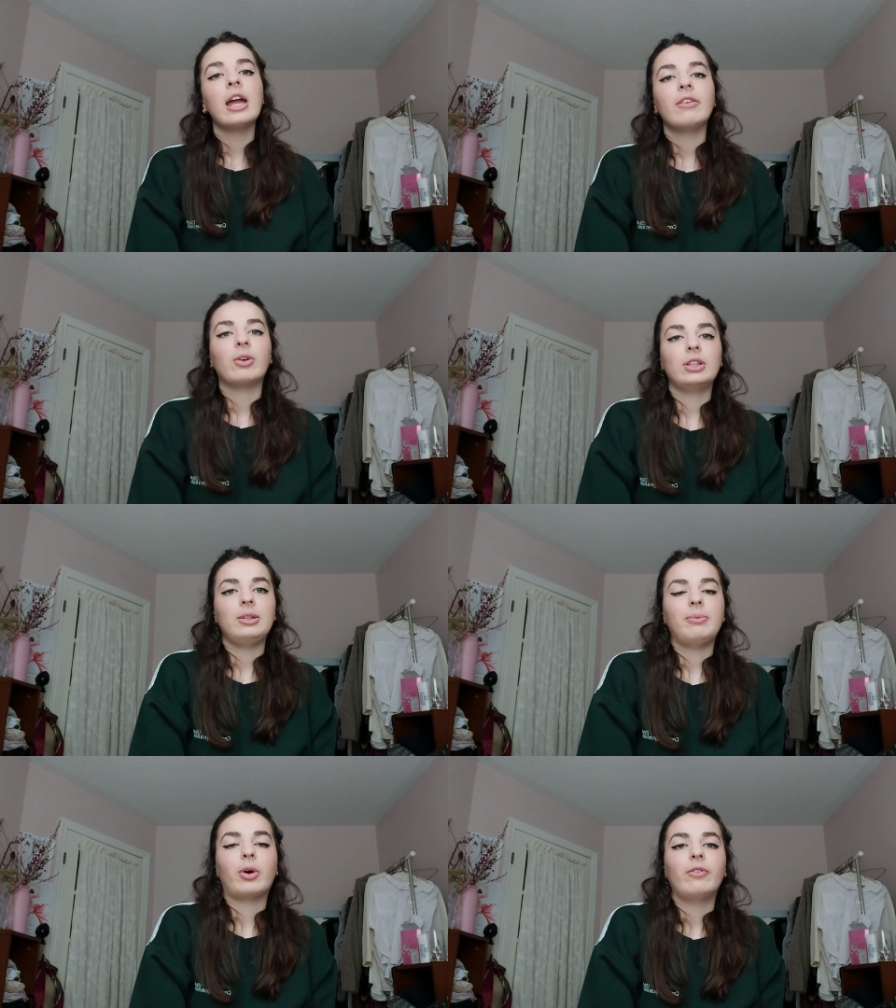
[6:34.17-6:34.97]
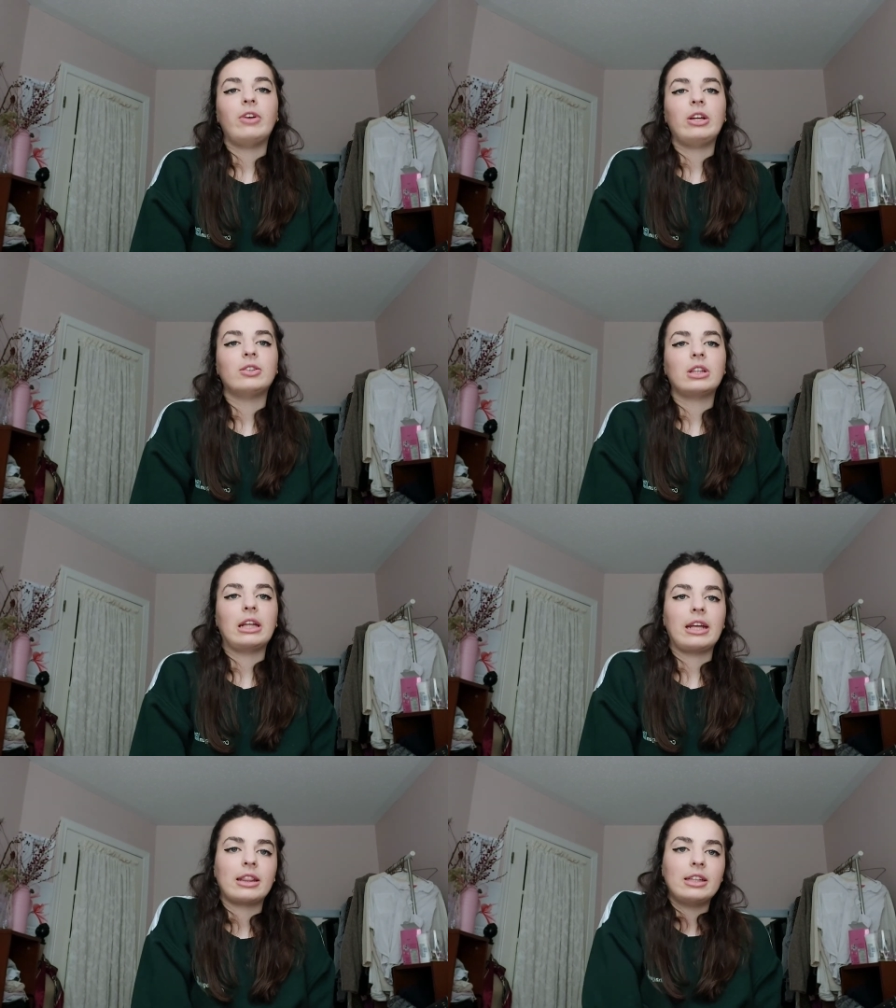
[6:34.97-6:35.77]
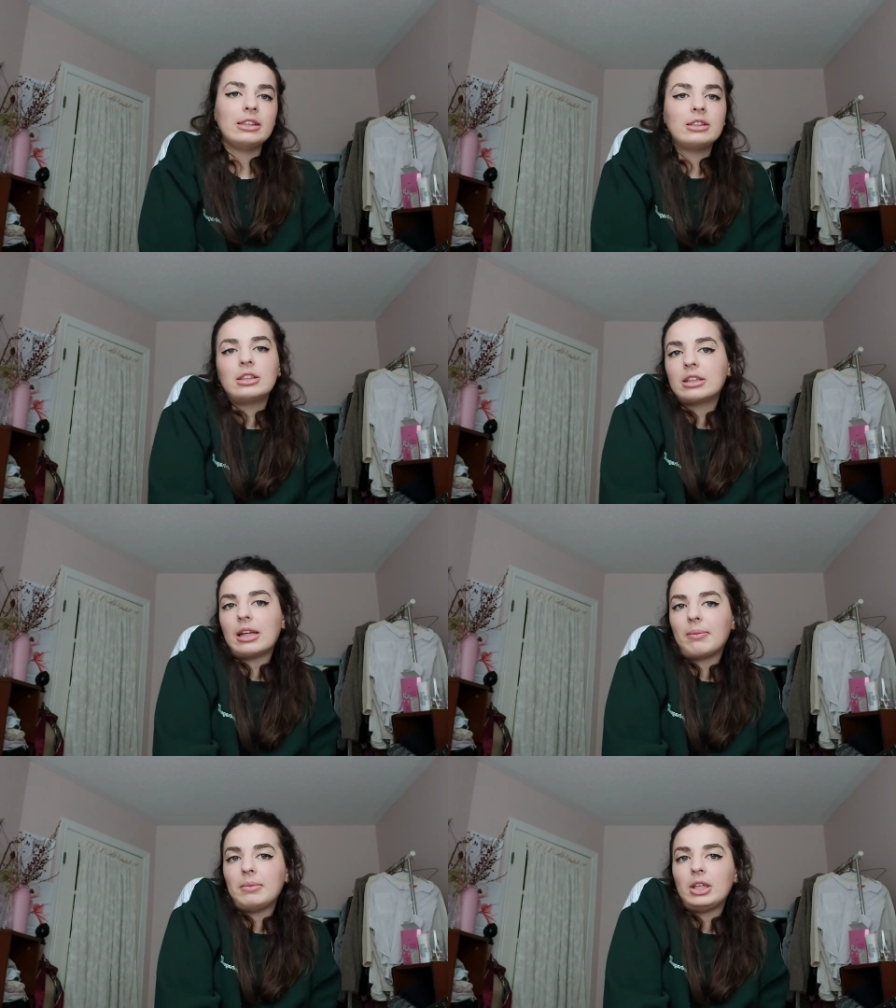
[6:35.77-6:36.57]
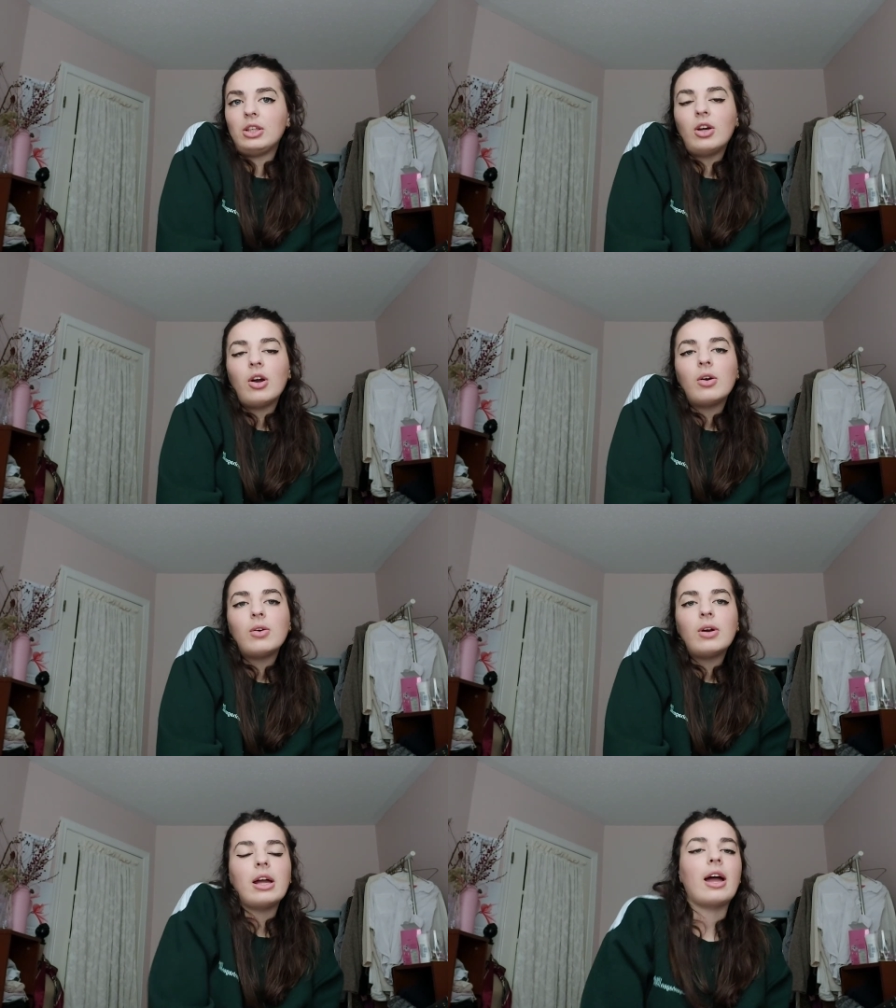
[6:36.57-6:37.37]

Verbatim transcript: If you want to see more videos like this, just let me know.